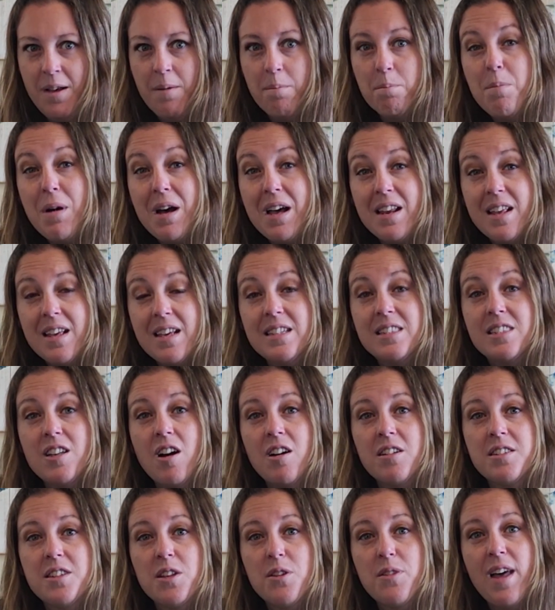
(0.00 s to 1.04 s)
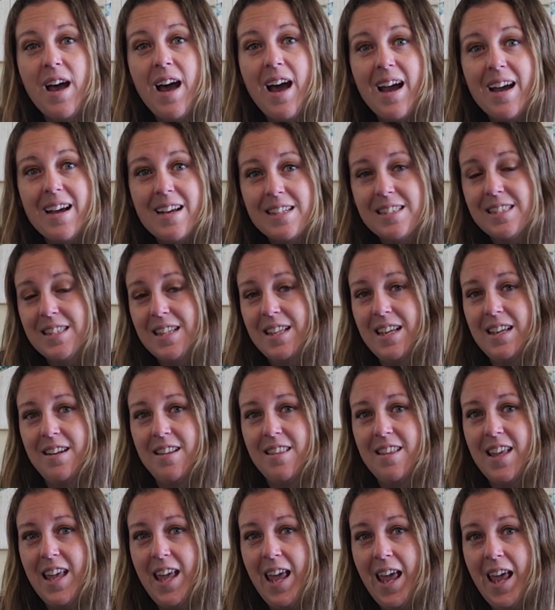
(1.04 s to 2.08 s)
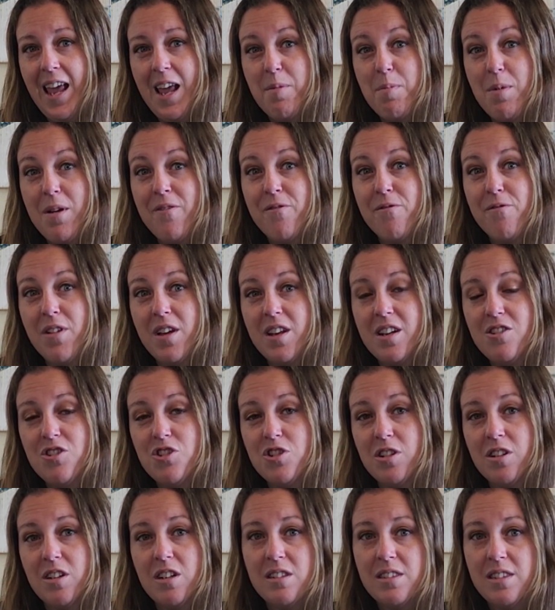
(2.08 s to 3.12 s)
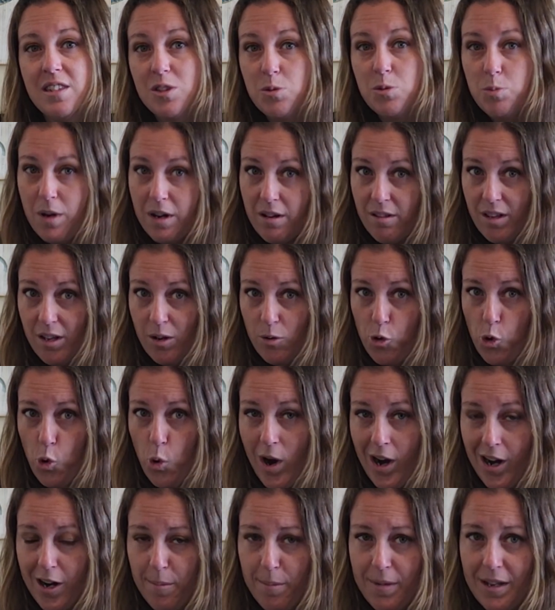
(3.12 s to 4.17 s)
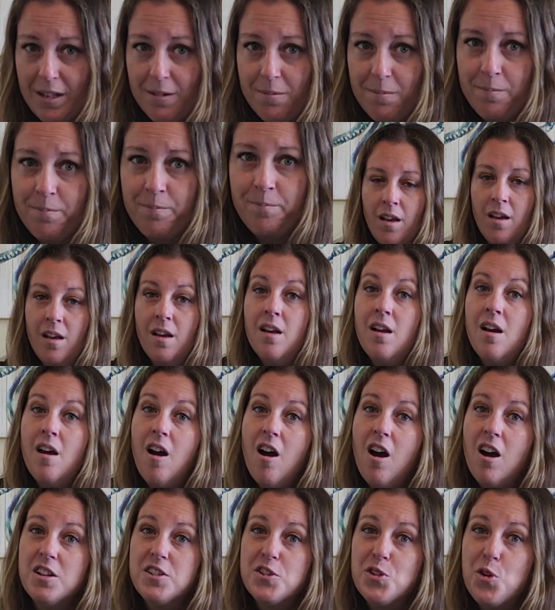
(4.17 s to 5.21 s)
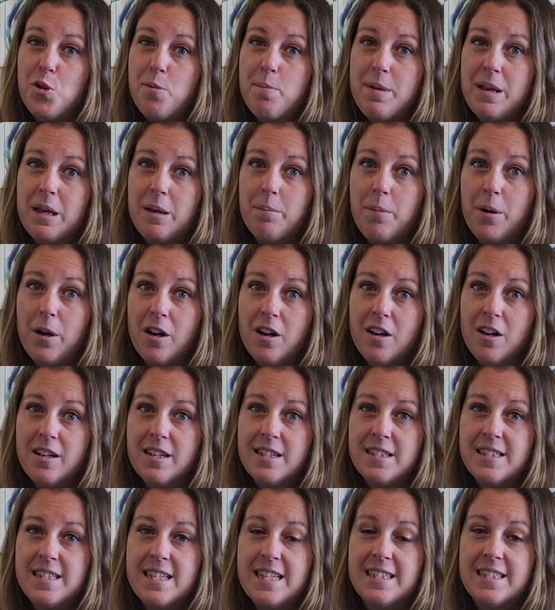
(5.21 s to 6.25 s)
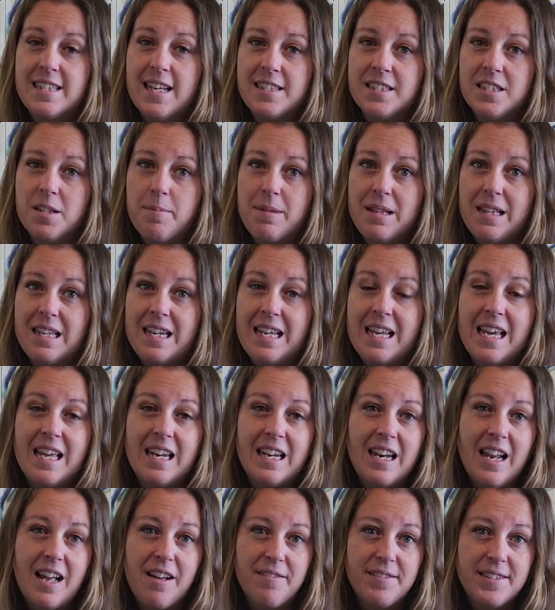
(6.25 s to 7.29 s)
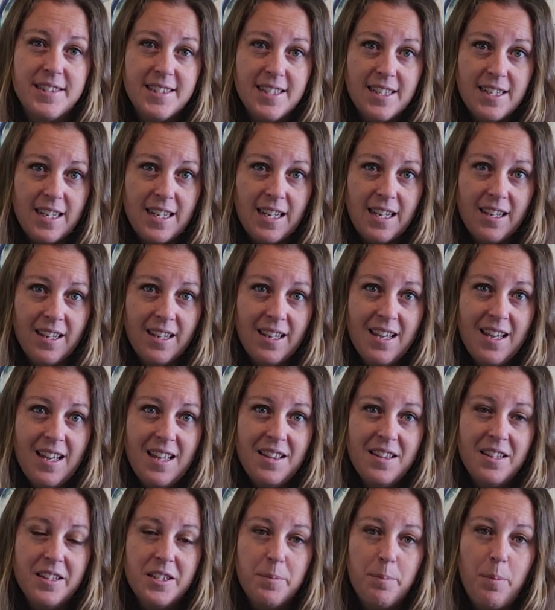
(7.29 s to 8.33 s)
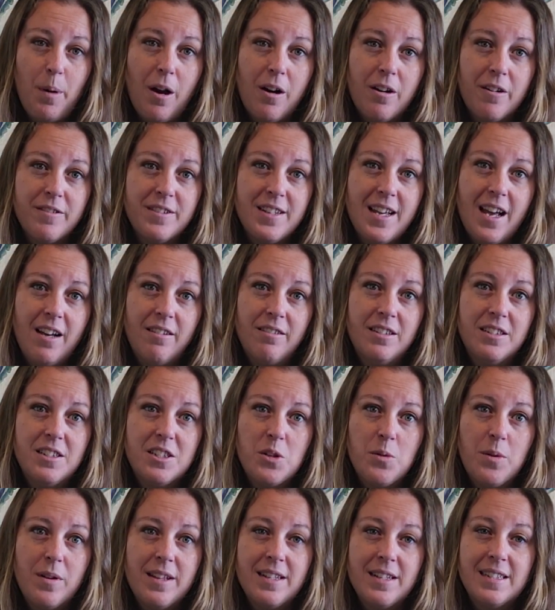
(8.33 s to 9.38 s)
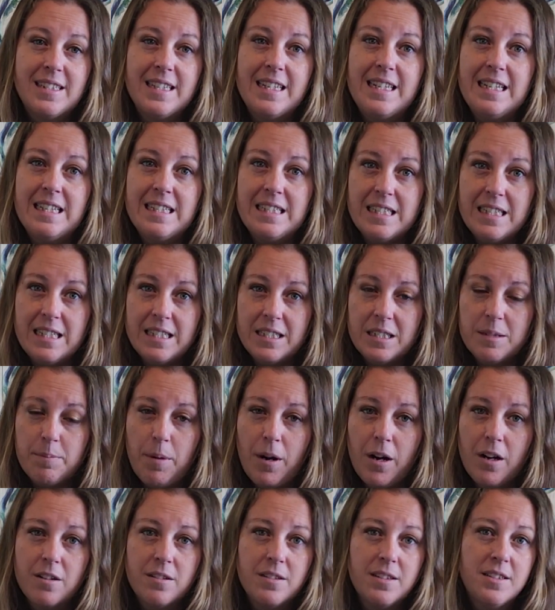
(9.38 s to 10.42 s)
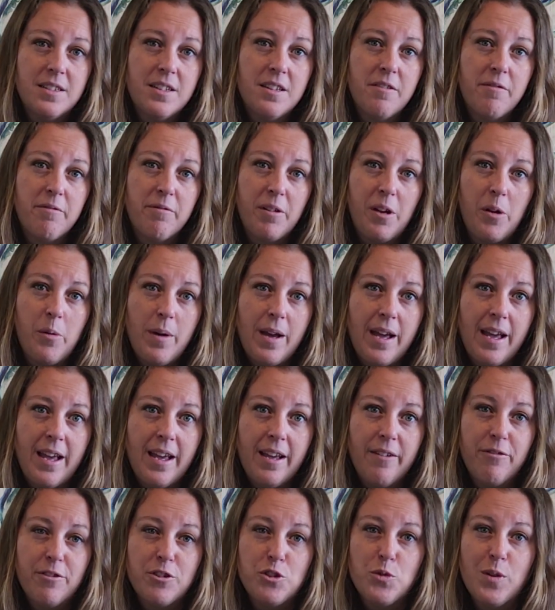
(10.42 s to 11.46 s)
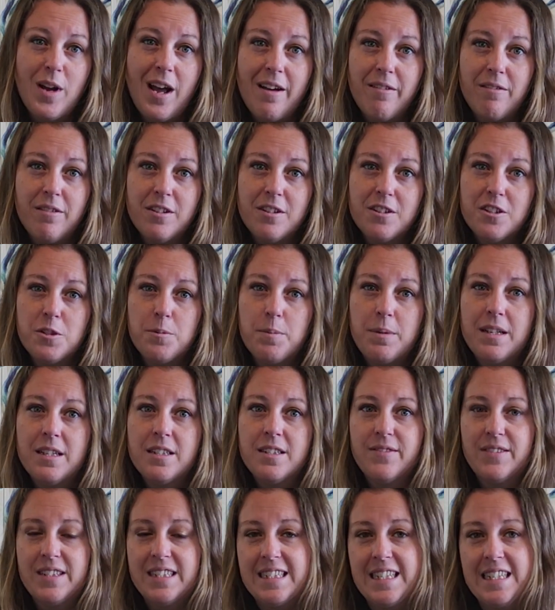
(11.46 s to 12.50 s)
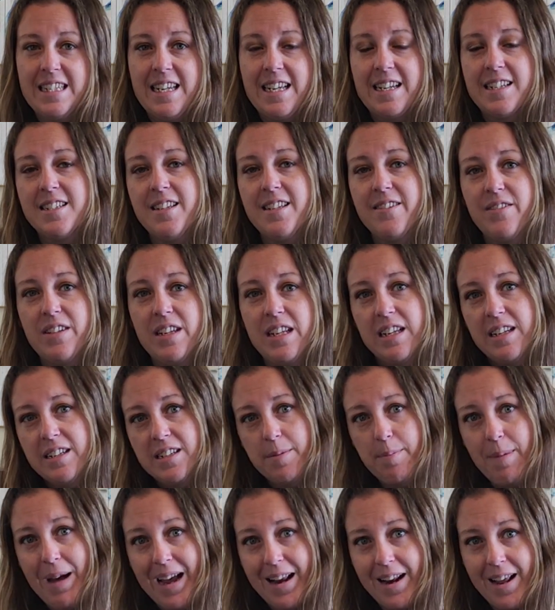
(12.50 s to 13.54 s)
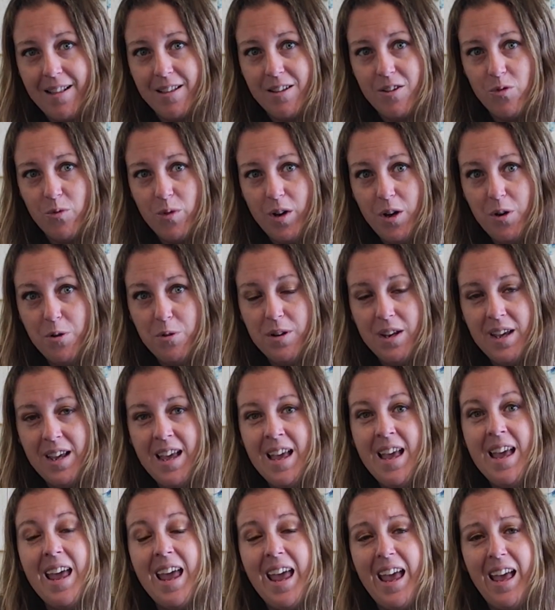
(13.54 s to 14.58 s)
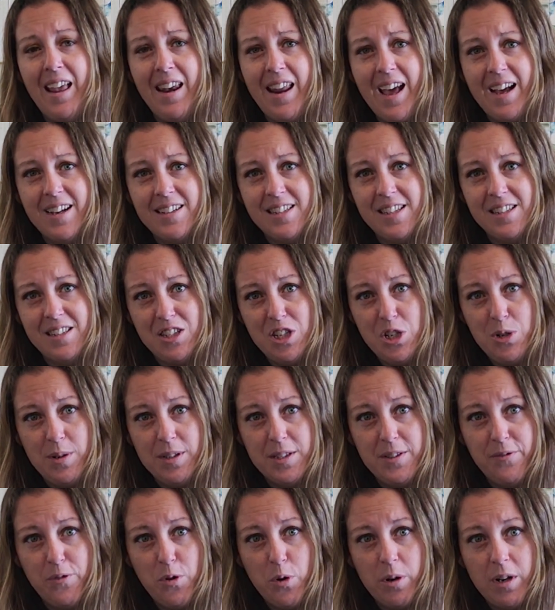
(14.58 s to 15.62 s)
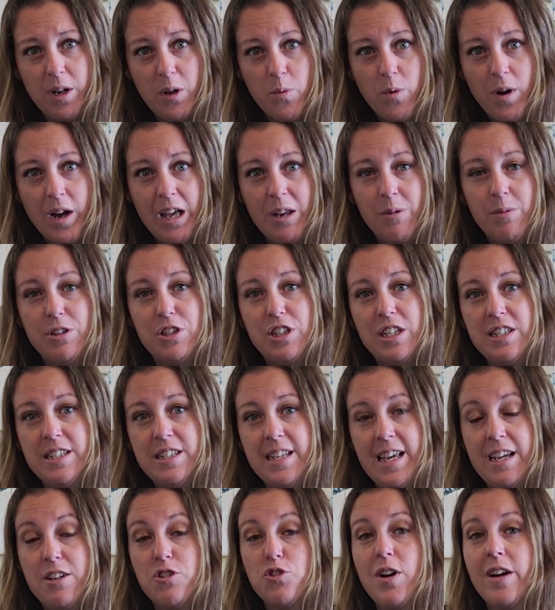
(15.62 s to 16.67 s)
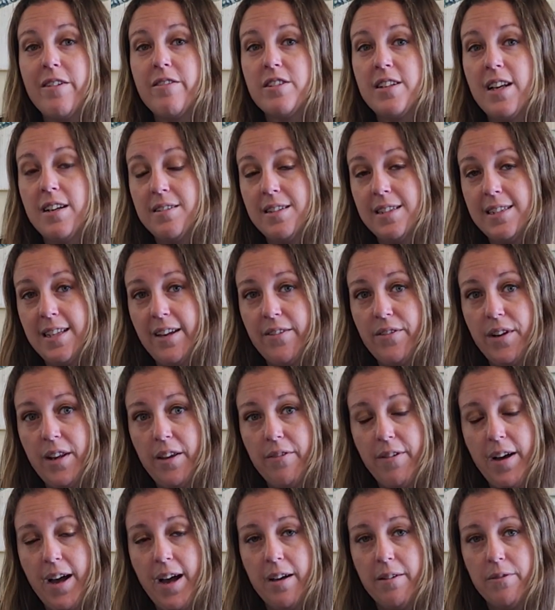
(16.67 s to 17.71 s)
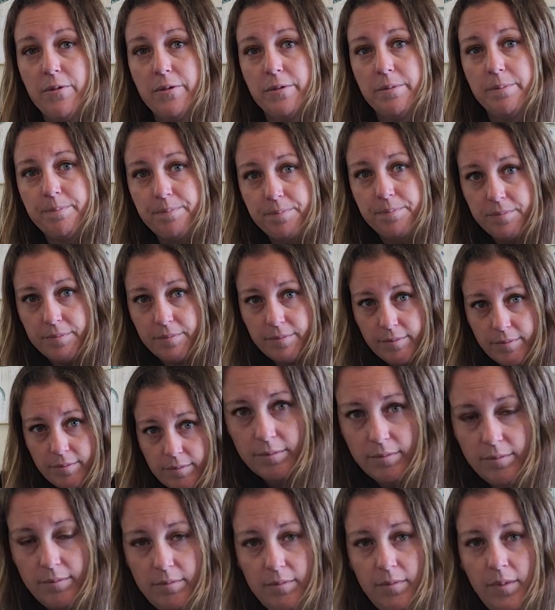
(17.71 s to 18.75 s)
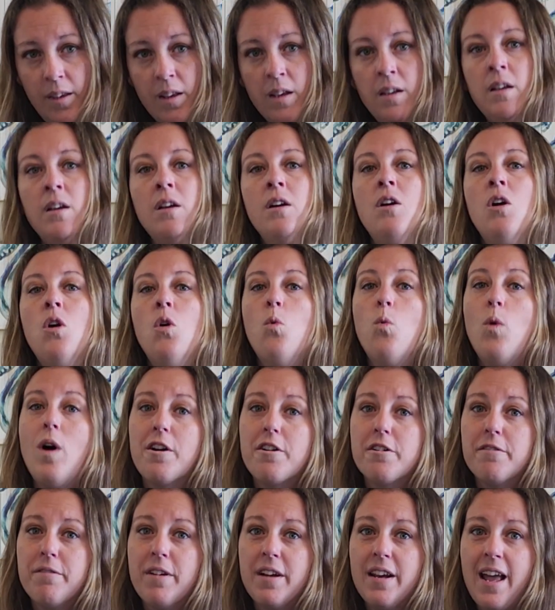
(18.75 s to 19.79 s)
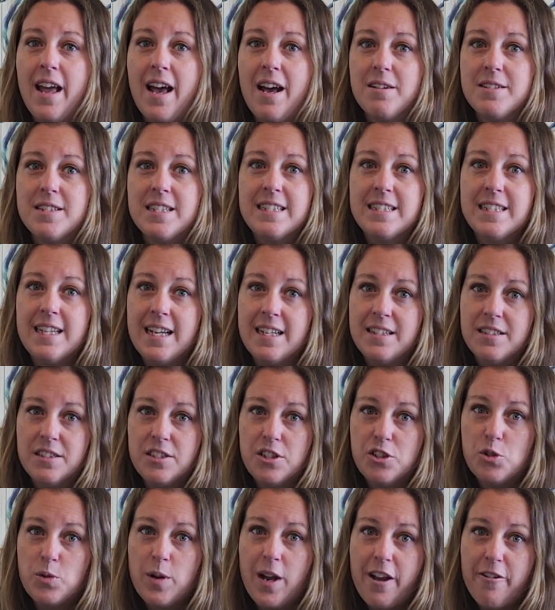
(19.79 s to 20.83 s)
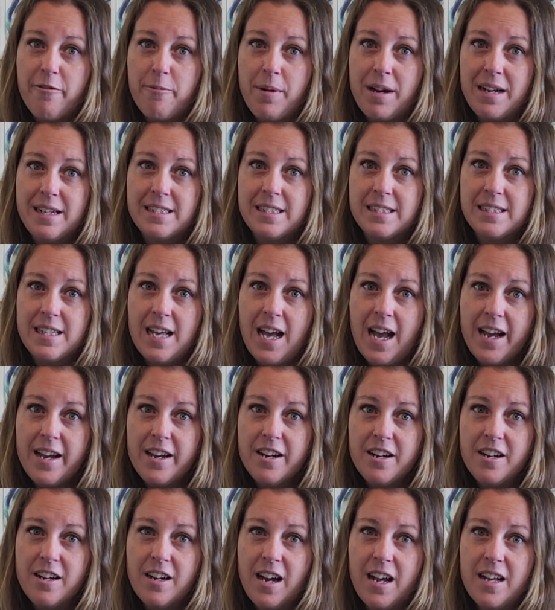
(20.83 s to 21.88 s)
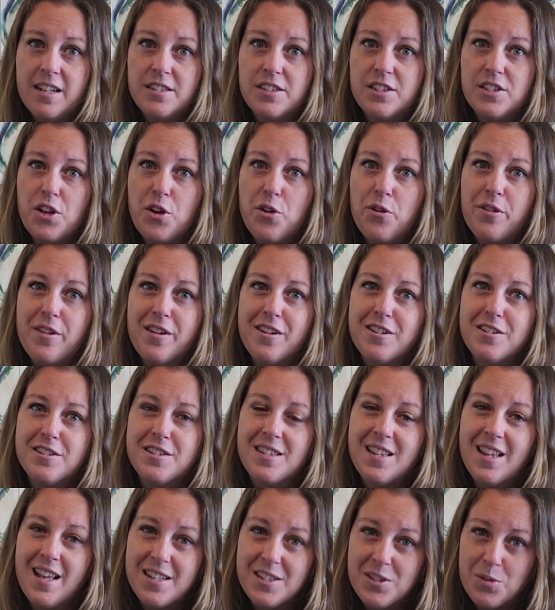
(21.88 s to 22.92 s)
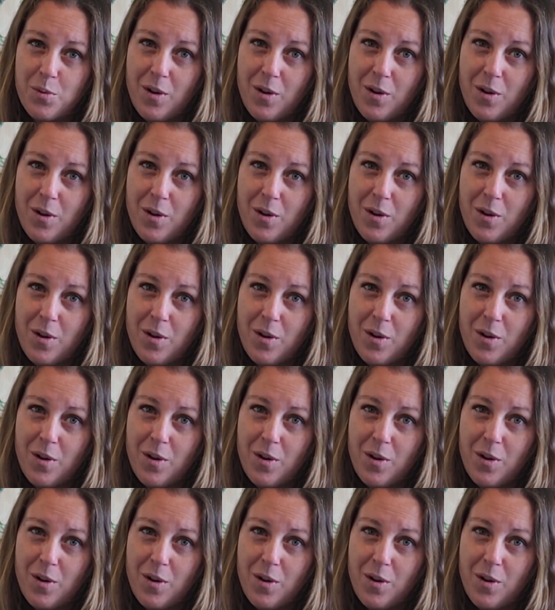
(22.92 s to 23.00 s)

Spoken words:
But it's also the highest land on the Cape, and flood insurance is rarely a requirement. Also a big perk is the accessibility in and out of the city. This part of town is the one that's easiest parts to the freeway for travelers because of its connectivity to Pine Island Road and access to US 41, which can take drivers out to 75. Waterfront housing tends to drive prices higher, and so there's less